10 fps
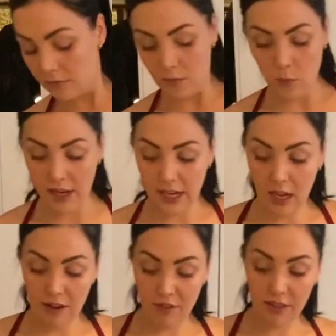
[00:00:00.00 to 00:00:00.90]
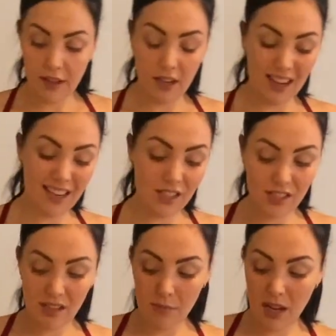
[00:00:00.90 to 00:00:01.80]
Weigh everything.
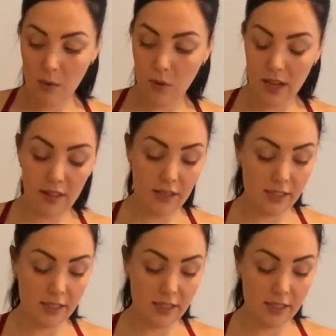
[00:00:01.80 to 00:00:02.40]
I'm not weighing this